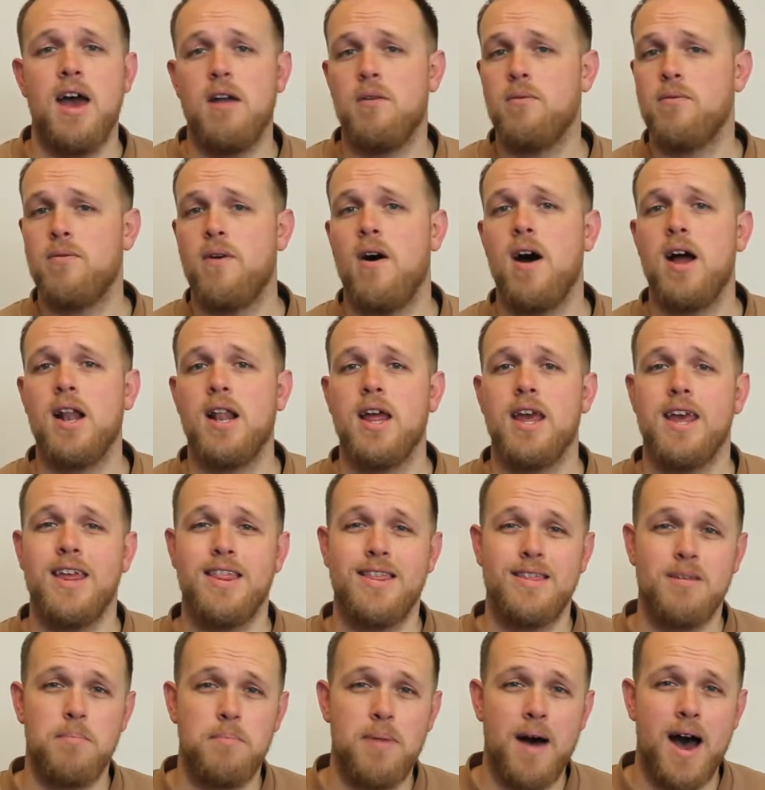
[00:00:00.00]
And finally,
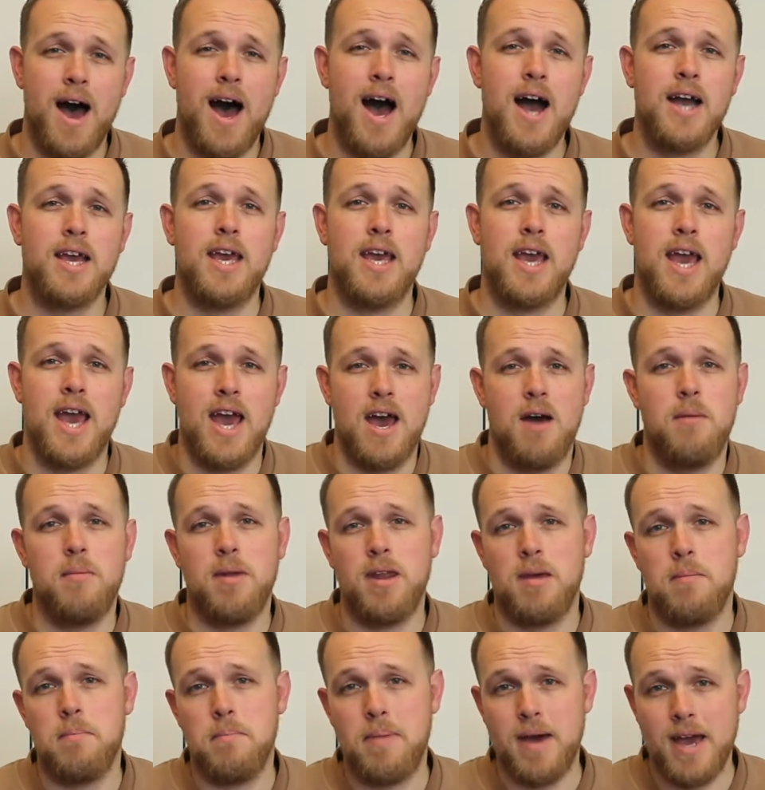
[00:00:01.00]
it's the parking, how
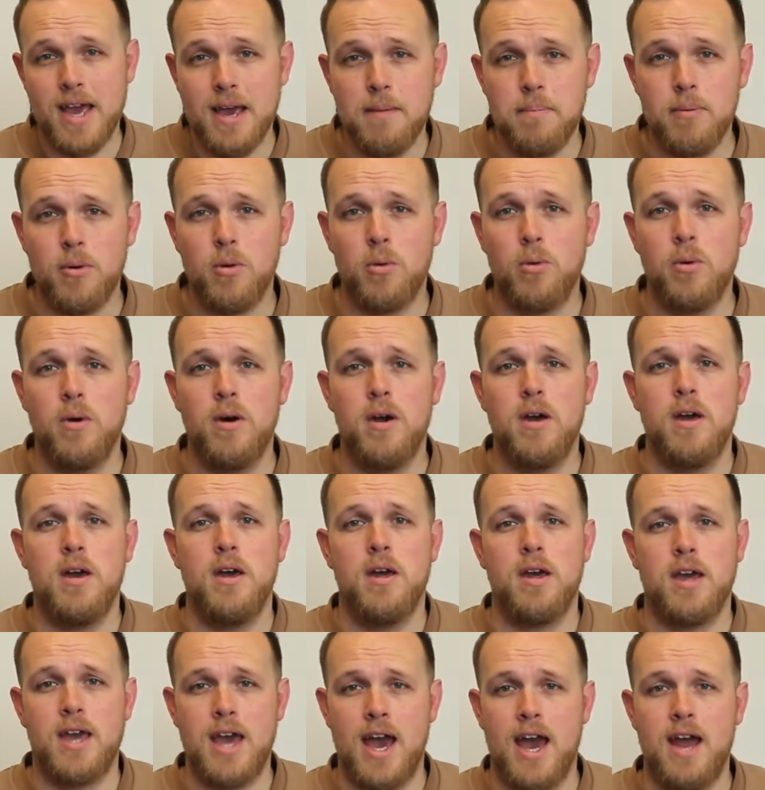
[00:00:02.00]
many people
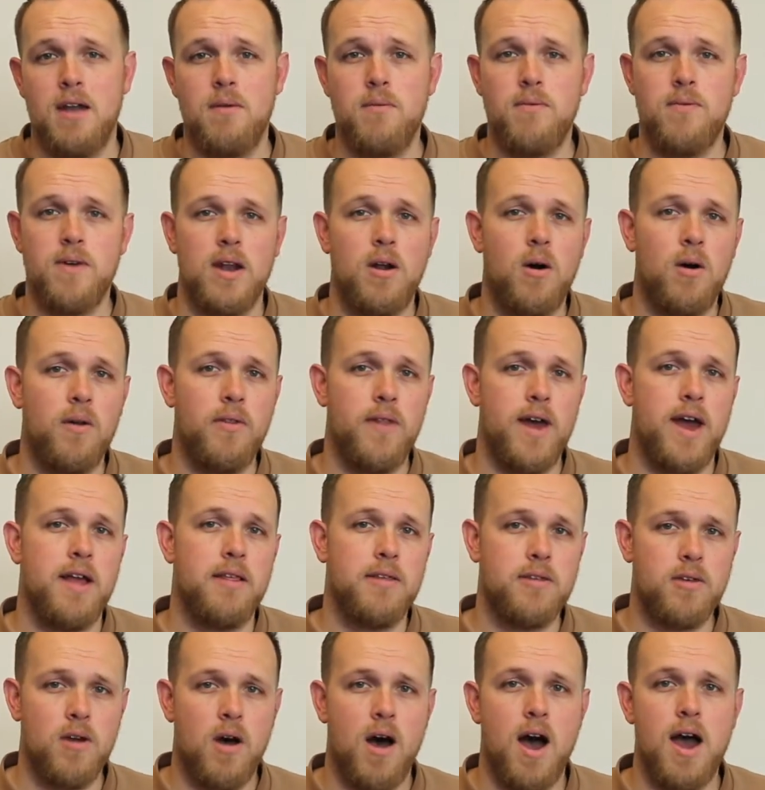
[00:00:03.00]
can fit on
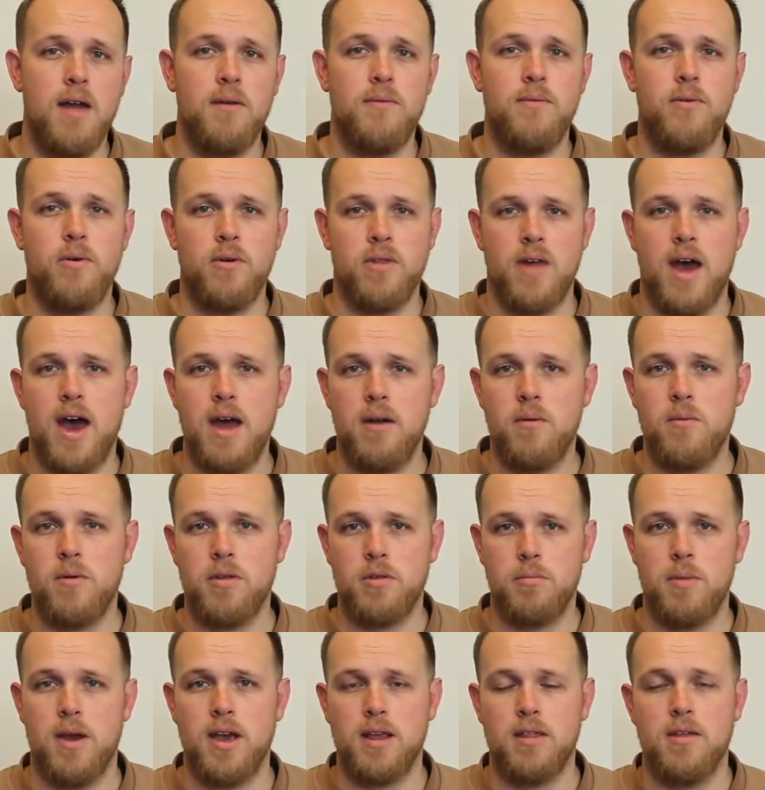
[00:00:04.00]
that site for that
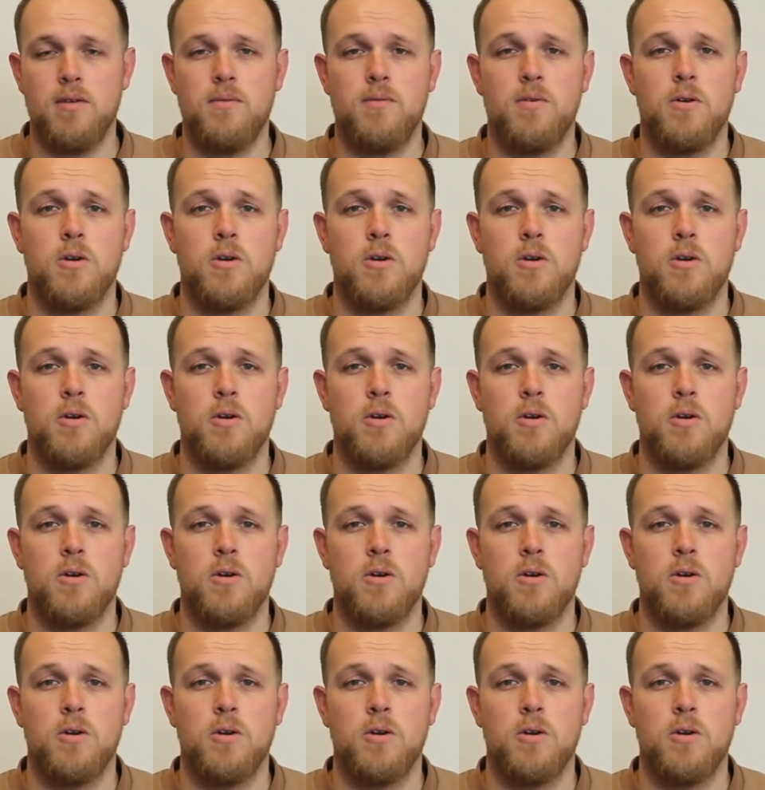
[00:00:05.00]
respective